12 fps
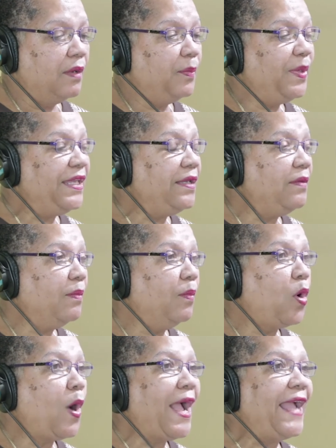be
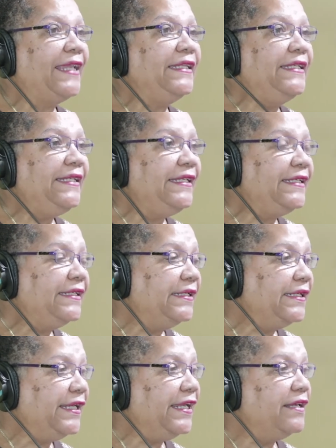more
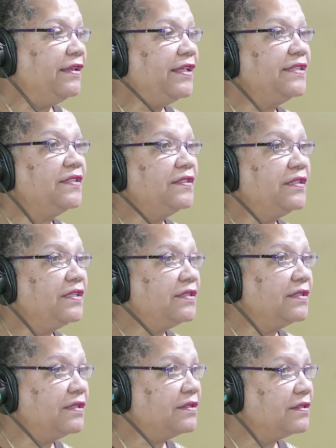ideal in
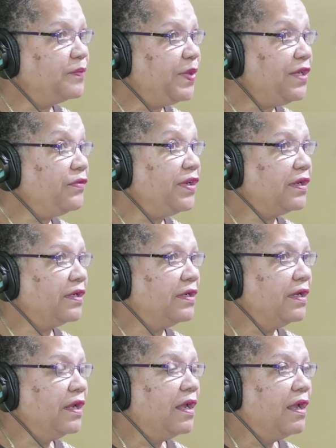this
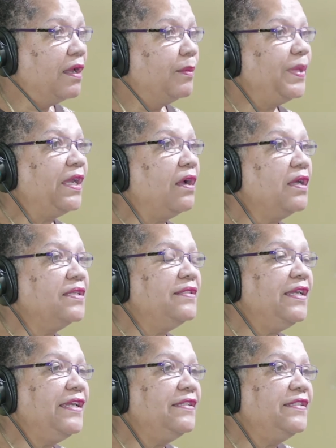period, because
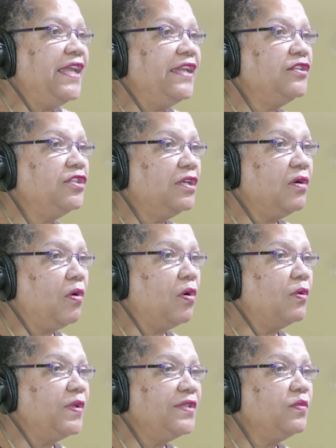the intention
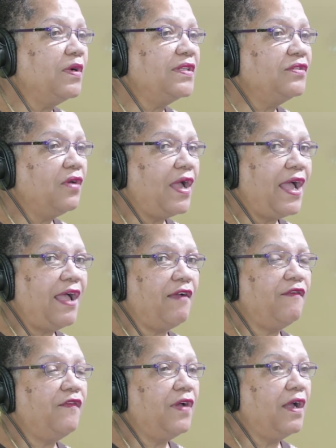always was to
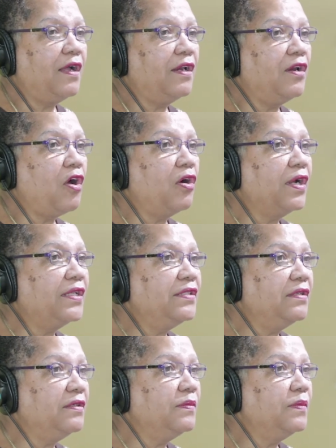have a longer
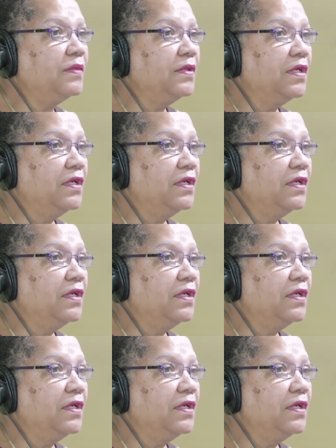term mm.